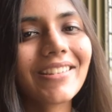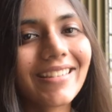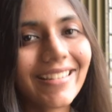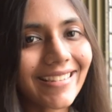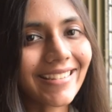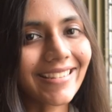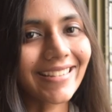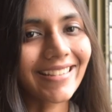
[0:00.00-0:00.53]

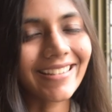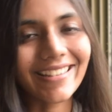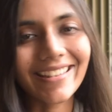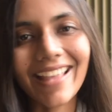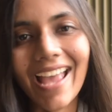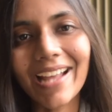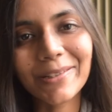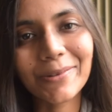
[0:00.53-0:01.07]
So this is
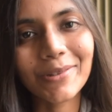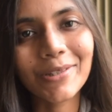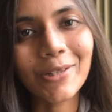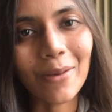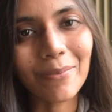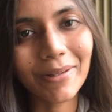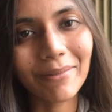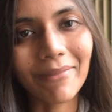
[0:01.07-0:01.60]
it. Thanks
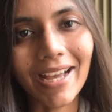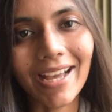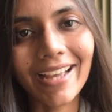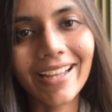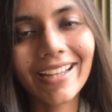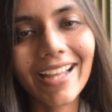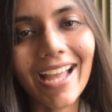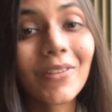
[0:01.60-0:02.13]
for stopping
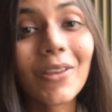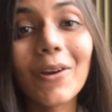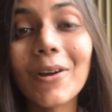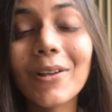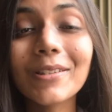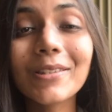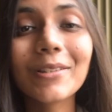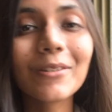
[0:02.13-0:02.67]
by.
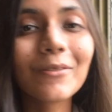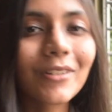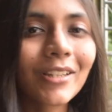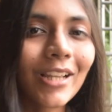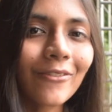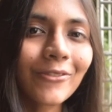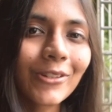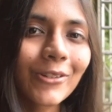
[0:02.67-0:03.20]
Also,
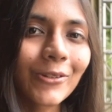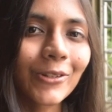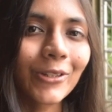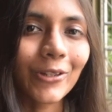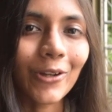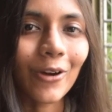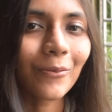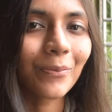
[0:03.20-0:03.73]
would love to
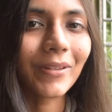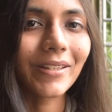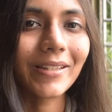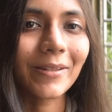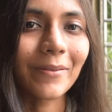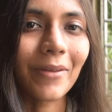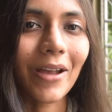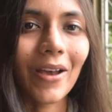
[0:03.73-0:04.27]
know your
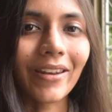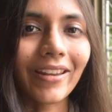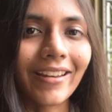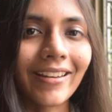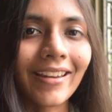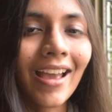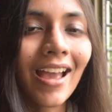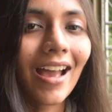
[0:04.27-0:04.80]
opinion about
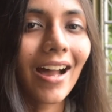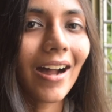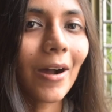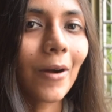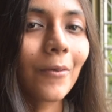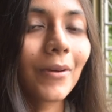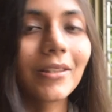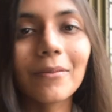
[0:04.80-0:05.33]
it,
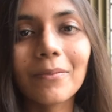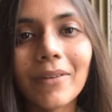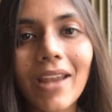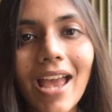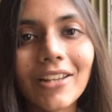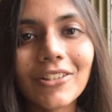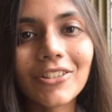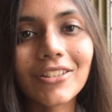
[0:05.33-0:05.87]
uh, whether
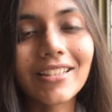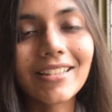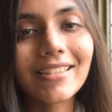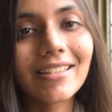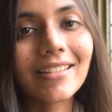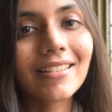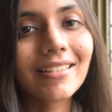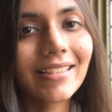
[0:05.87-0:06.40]
brands should
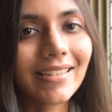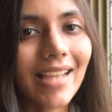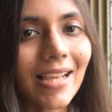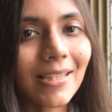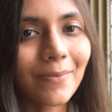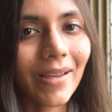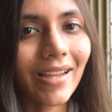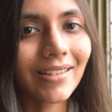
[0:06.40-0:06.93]
consider these
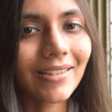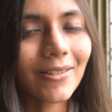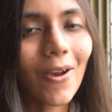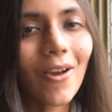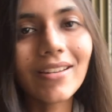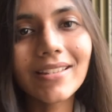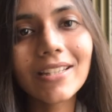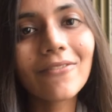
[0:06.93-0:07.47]

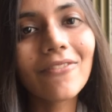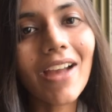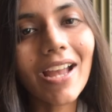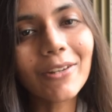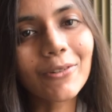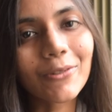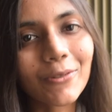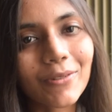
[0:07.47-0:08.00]
aspects or is it
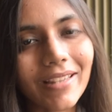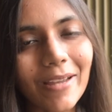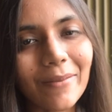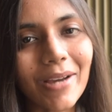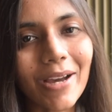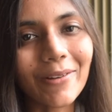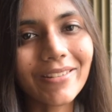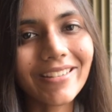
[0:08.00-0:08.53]
fine to rule
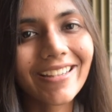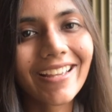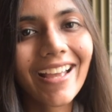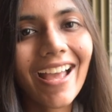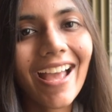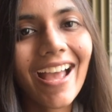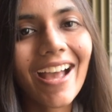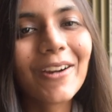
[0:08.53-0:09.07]
them out.
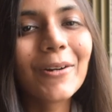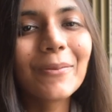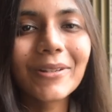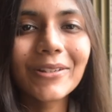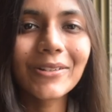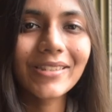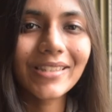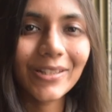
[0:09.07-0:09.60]

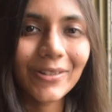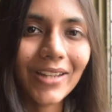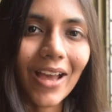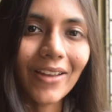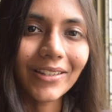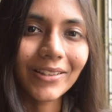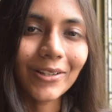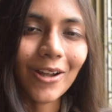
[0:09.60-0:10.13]
Hoping to see you
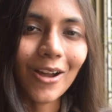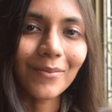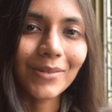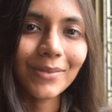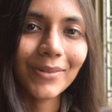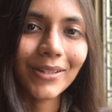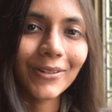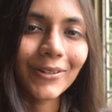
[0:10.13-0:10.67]
down in the
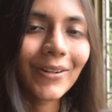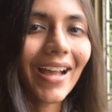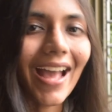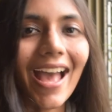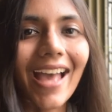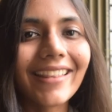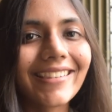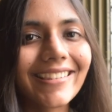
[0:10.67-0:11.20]
comments
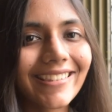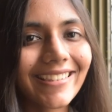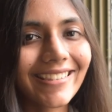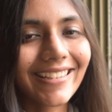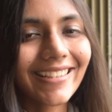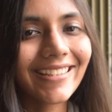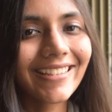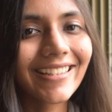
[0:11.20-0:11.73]
below, and this
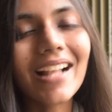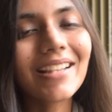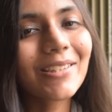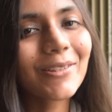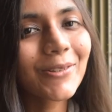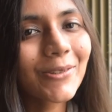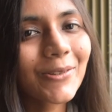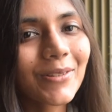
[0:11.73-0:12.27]
is it.
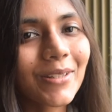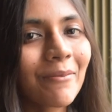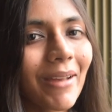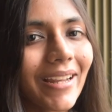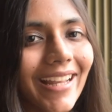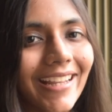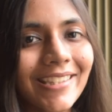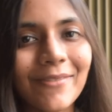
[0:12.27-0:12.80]
I'll see you soon
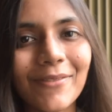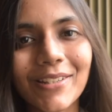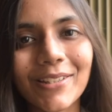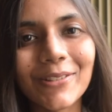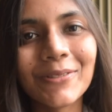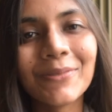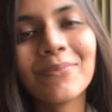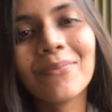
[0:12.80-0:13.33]
in my next
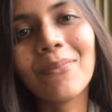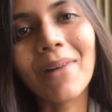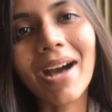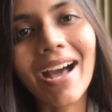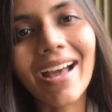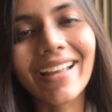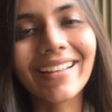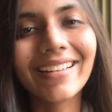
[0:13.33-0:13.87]
video.
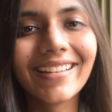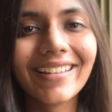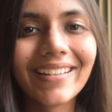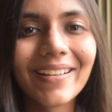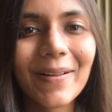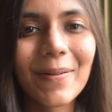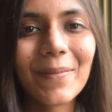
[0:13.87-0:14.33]
Bye.